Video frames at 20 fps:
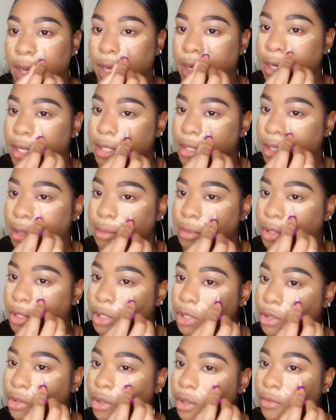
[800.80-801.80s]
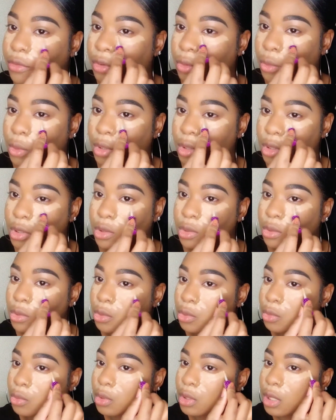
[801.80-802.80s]
And it's up to you if you want
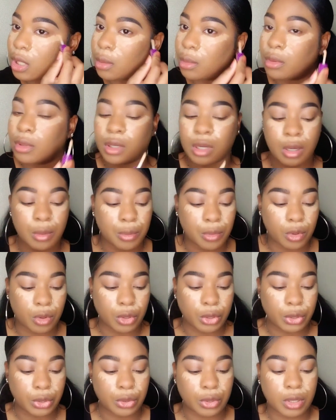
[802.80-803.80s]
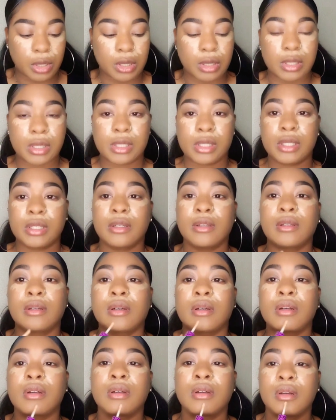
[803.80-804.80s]
to double up on your
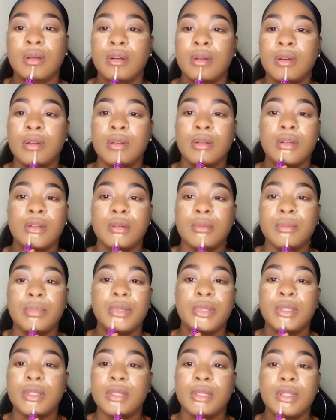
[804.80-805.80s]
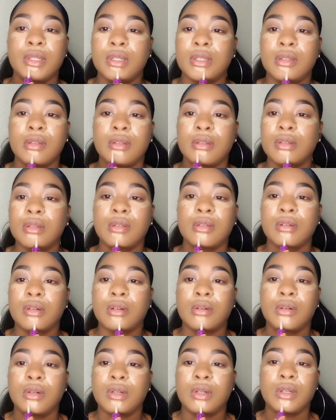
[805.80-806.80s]
concealer, depending
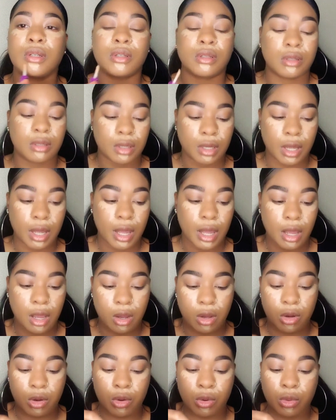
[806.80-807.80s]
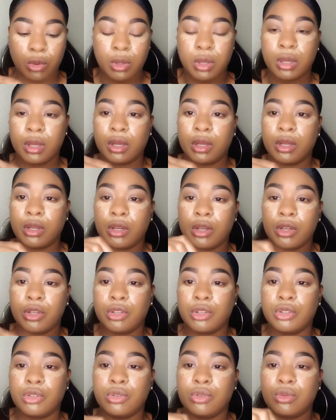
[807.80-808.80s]
on how
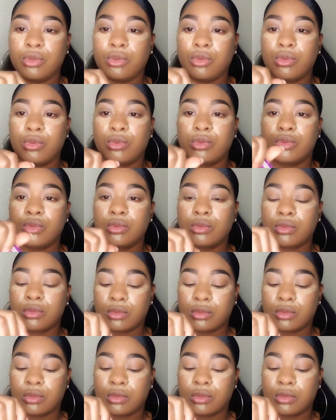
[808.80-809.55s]
you